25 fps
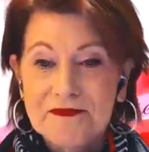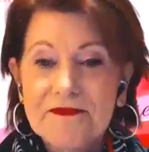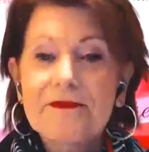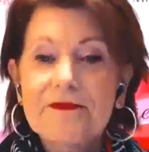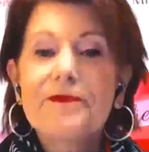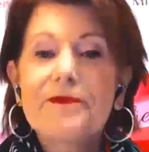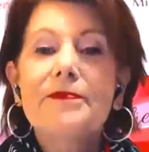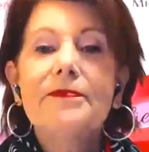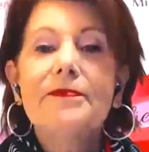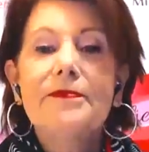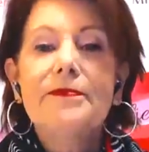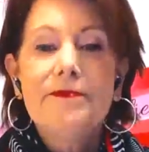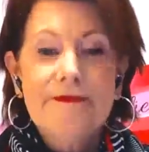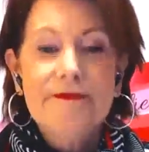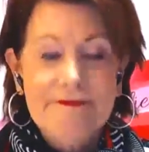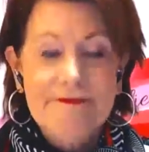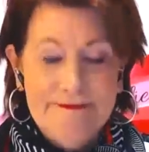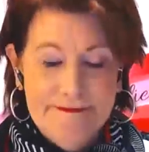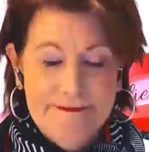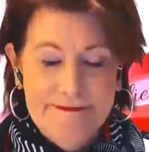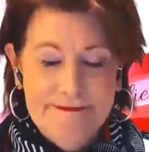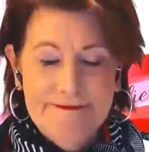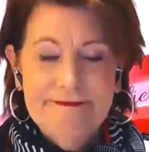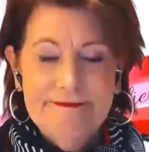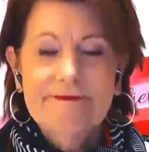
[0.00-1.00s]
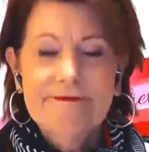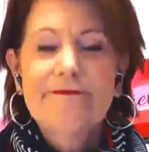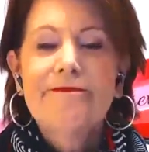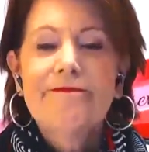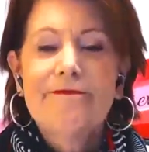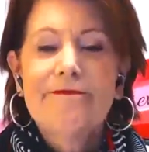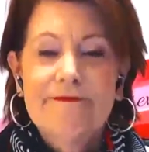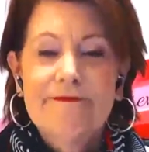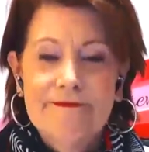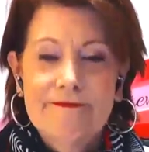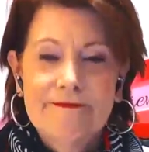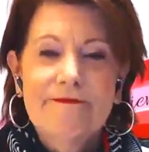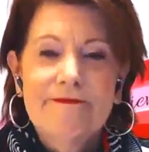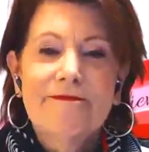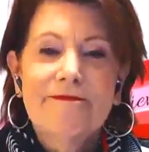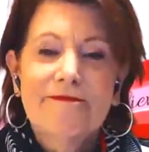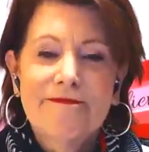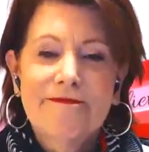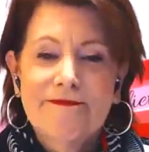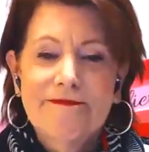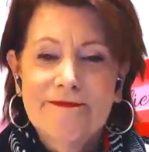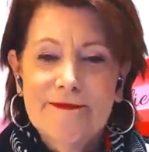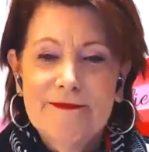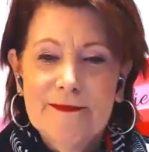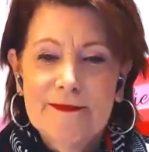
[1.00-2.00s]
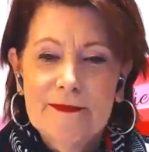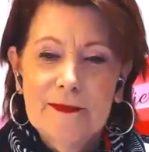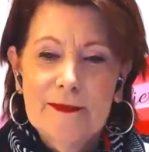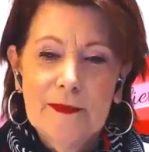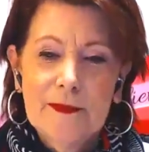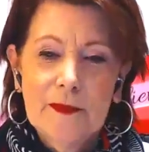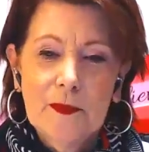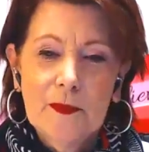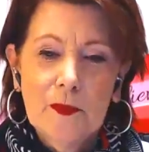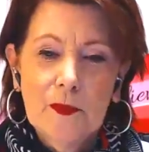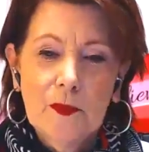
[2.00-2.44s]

That's right. Thank you. And last week's show was all